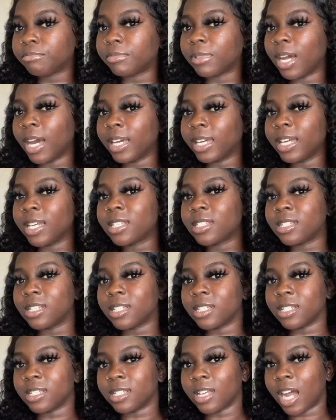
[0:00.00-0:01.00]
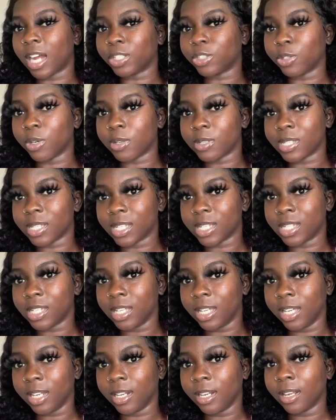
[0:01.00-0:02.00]
I guess this is actual
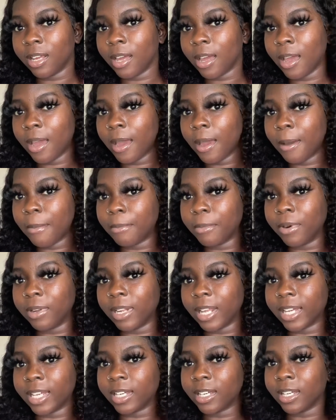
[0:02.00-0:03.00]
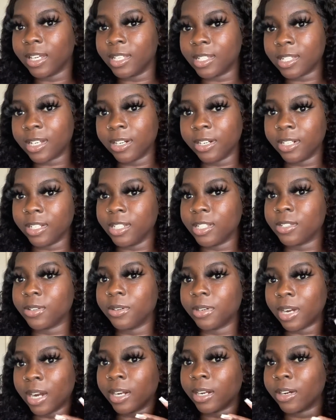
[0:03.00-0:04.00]
16. But like it's curly, so
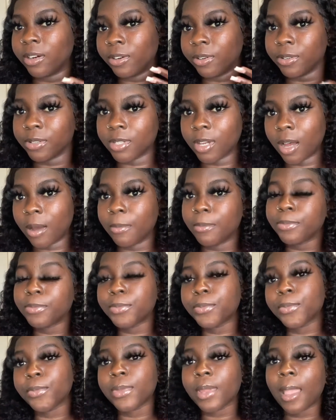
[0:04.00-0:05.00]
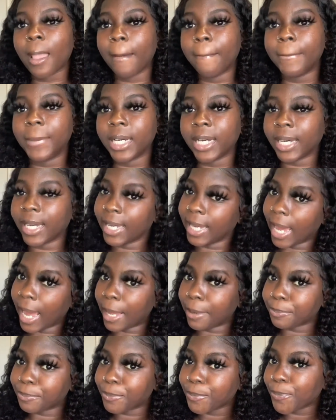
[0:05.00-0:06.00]
it kind of curls up. But yeah,
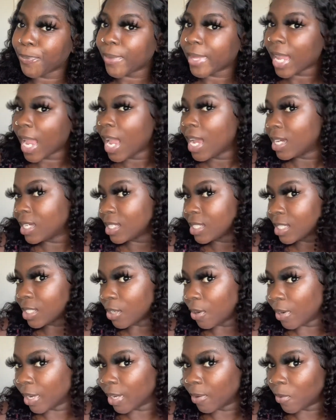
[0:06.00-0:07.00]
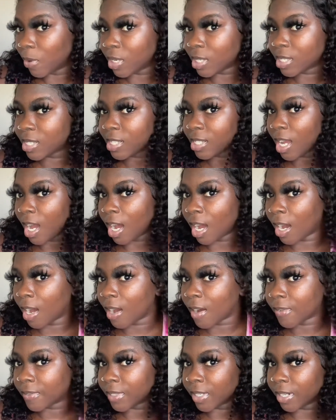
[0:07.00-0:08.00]
so it was
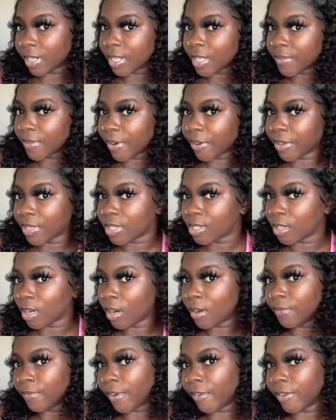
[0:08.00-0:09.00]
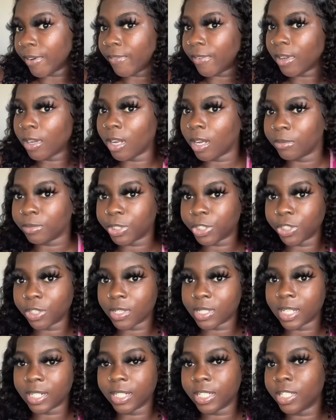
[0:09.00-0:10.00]
soft. It is very soft, very
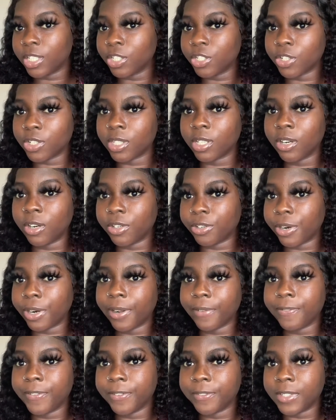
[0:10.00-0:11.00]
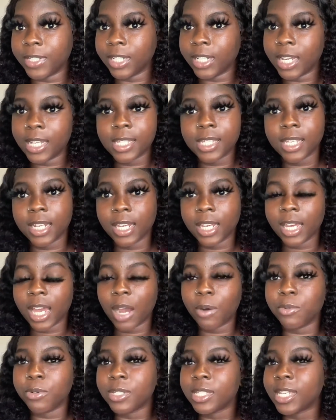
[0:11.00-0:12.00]
voluptuous, and this is just 150 density. I
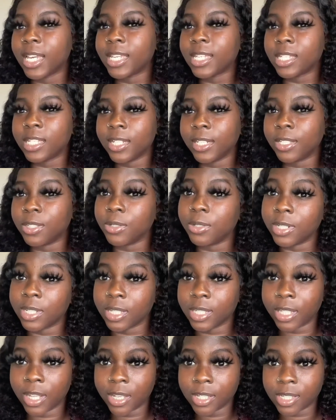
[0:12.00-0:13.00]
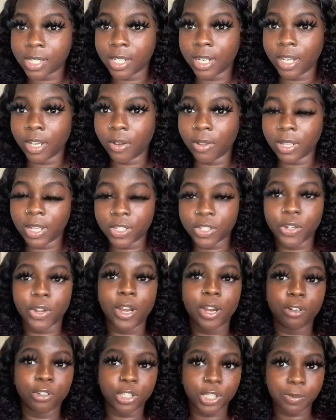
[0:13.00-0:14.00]
would say stick to this density unless your
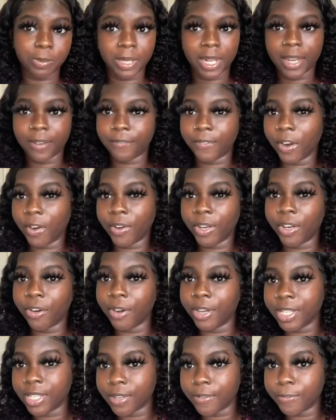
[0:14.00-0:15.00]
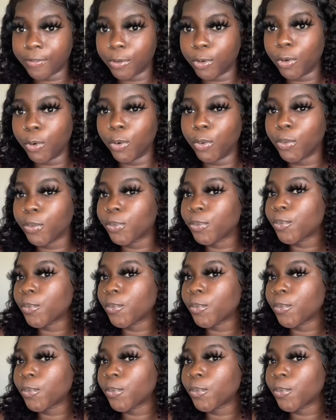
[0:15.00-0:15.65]
hair will just be like very crazy full.